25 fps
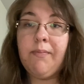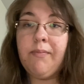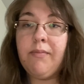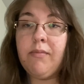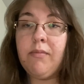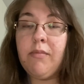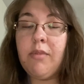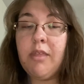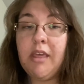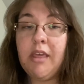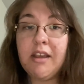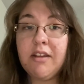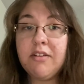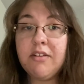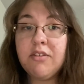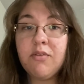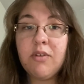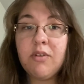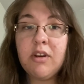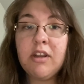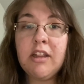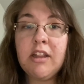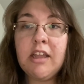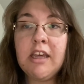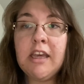things
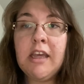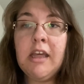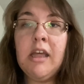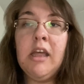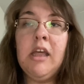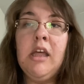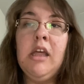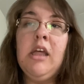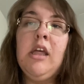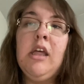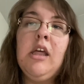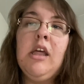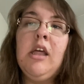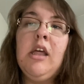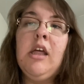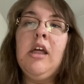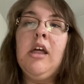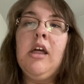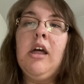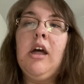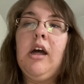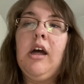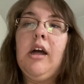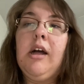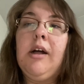freely.
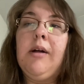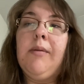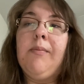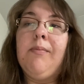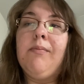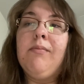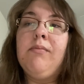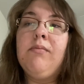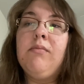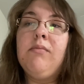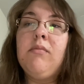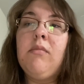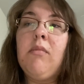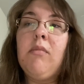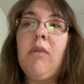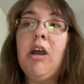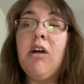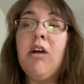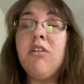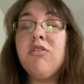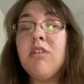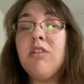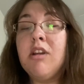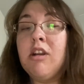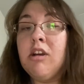I
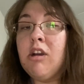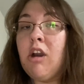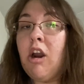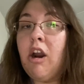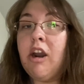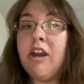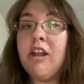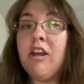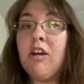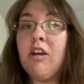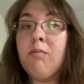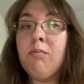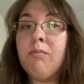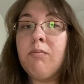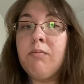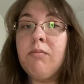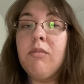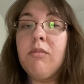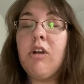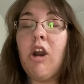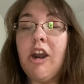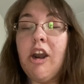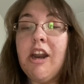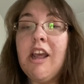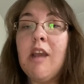also had a cardiac
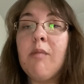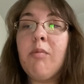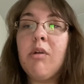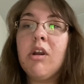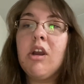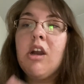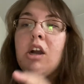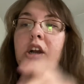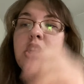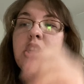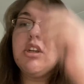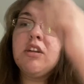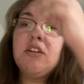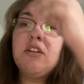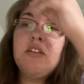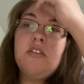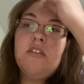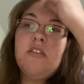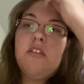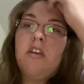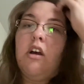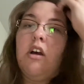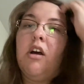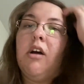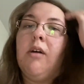
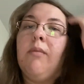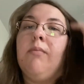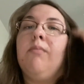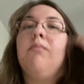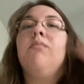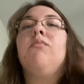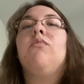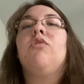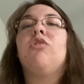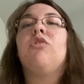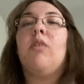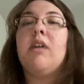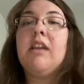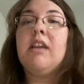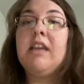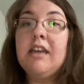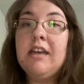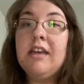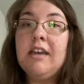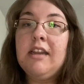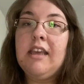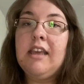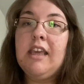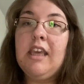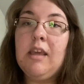precautions, so I
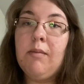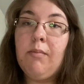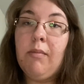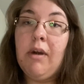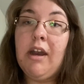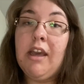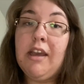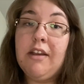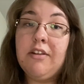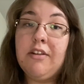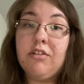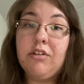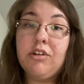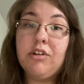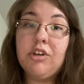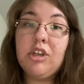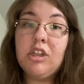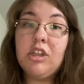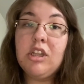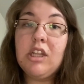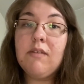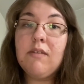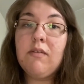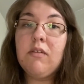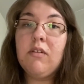needed to keep my
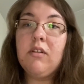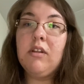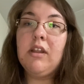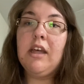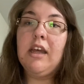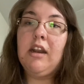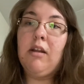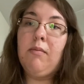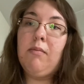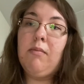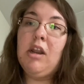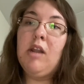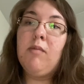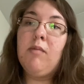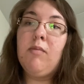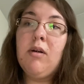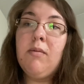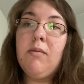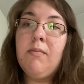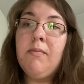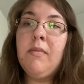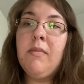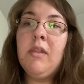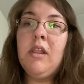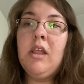exertion level at a
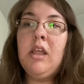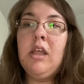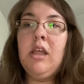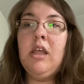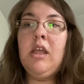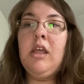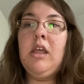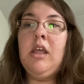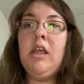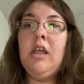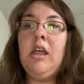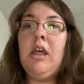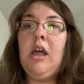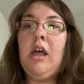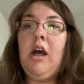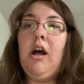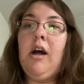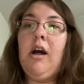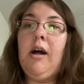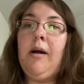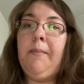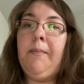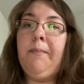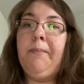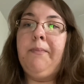minimum.
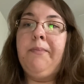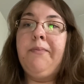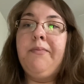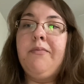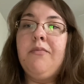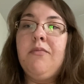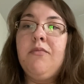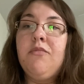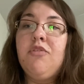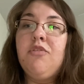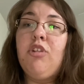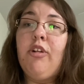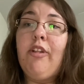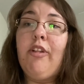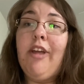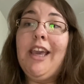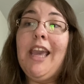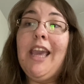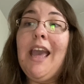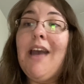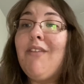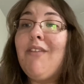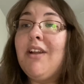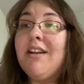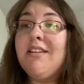So like
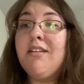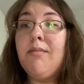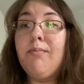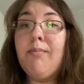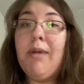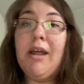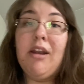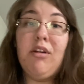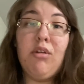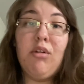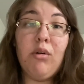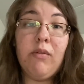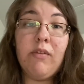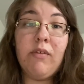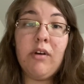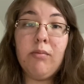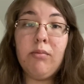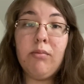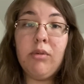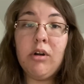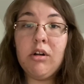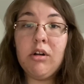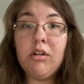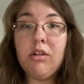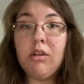having to bend over and
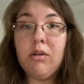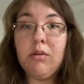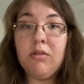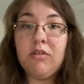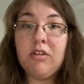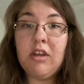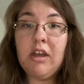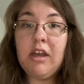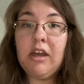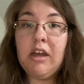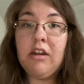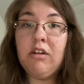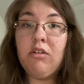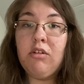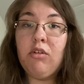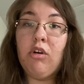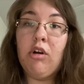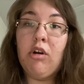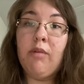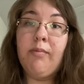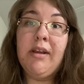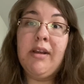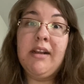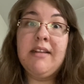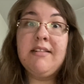put clothes on
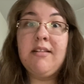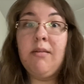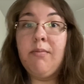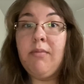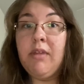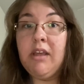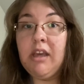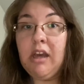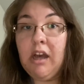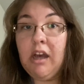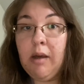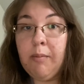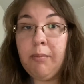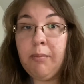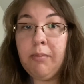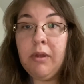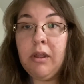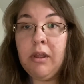or pick something up